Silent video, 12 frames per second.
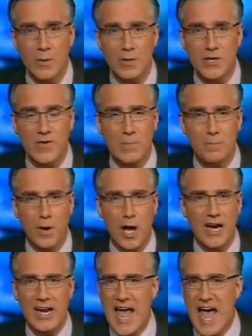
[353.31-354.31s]
was if he
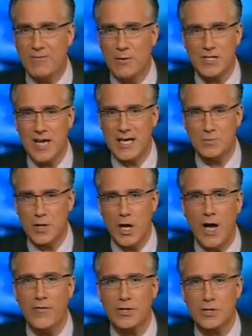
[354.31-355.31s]
bought an
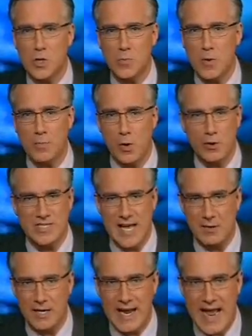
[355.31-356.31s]
advertisement on the Super Bowl
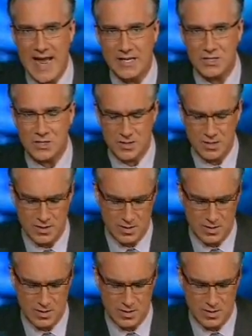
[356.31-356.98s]
telecast.